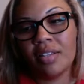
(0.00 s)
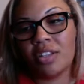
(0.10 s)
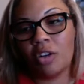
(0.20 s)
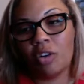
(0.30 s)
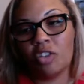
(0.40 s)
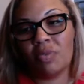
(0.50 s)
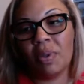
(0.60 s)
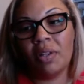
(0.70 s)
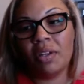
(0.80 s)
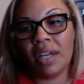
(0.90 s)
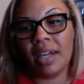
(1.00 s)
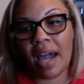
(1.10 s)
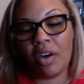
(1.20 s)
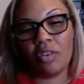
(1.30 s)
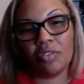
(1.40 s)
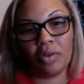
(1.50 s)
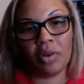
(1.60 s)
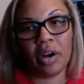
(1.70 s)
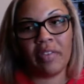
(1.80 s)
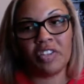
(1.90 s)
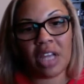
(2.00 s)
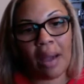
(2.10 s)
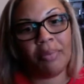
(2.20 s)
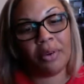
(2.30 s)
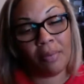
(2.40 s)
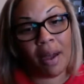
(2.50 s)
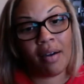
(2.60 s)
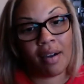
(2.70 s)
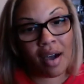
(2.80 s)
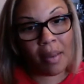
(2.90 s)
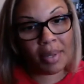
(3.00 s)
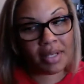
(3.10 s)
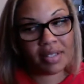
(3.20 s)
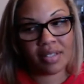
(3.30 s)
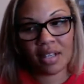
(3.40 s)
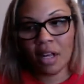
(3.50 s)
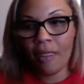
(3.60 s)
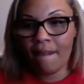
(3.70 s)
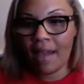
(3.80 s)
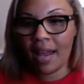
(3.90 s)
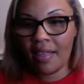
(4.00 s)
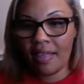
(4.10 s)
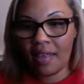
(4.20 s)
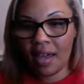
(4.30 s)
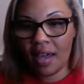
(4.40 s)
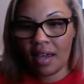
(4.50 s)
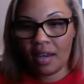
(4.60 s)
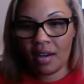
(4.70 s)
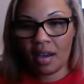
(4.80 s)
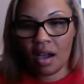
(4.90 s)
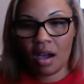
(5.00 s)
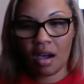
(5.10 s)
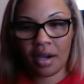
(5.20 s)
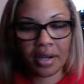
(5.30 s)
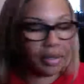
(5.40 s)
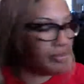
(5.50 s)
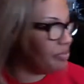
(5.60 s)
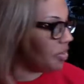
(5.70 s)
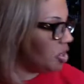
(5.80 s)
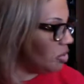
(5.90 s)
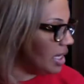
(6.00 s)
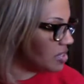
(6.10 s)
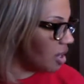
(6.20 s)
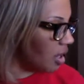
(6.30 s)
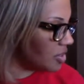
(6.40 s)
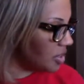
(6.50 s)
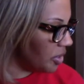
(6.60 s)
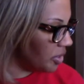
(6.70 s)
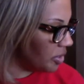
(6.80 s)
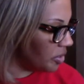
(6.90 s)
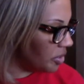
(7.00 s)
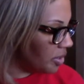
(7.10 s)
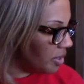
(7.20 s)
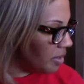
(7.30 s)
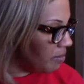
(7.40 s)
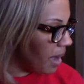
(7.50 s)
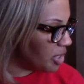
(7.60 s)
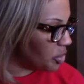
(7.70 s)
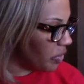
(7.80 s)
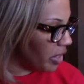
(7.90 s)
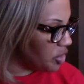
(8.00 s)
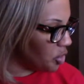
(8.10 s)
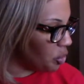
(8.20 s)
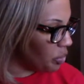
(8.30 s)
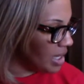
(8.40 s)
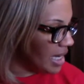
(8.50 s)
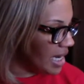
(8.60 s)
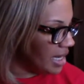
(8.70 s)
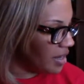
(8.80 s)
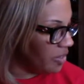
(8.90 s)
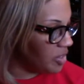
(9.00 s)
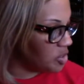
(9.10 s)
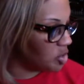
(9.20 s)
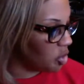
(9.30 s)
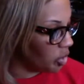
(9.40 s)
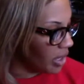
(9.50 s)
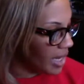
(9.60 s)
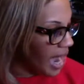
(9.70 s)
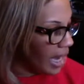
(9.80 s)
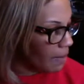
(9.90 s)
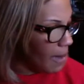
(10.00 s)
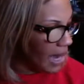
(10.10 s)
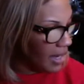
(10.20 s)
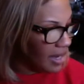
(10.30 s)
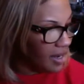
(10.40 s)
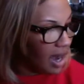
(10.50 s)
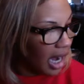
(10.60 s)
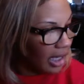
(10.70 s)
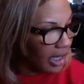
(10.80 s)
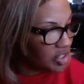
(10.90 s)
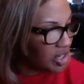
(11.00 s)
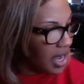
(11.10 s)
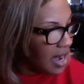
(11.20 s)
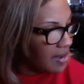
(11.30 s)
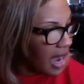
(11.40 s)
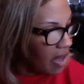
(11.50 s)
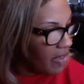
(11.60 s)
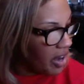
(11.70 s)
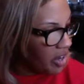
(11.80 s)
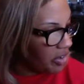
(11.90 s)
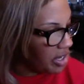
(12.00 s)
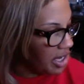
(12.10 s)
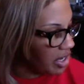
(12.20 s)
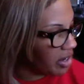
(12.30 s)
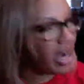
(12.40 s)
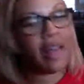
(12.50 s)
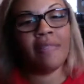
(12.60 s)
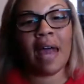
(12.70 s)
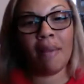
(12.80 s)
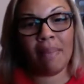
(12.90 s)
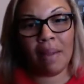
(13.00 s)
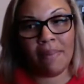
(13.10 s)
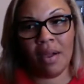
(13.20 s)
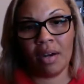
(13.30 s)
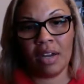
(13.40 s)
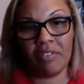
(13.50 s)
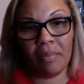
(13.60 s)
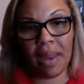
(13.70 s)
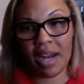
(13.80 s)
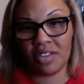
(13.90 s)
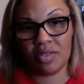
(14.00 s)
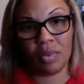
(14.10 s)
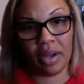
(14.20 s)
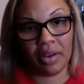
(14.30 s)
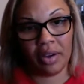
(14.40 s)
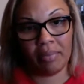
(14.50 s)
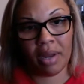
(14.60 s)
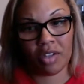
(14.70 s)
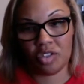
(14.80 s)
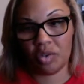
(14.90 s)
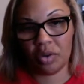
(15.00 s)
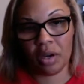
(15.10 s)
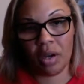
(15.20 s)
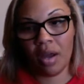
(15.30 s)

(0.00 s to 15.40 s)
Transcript: So just be looking out for the chapter about commas. And then you need to also make sure that you read the story, How to Make It in College Now That You're Here. And that may be on a different page as well. I'm not sure.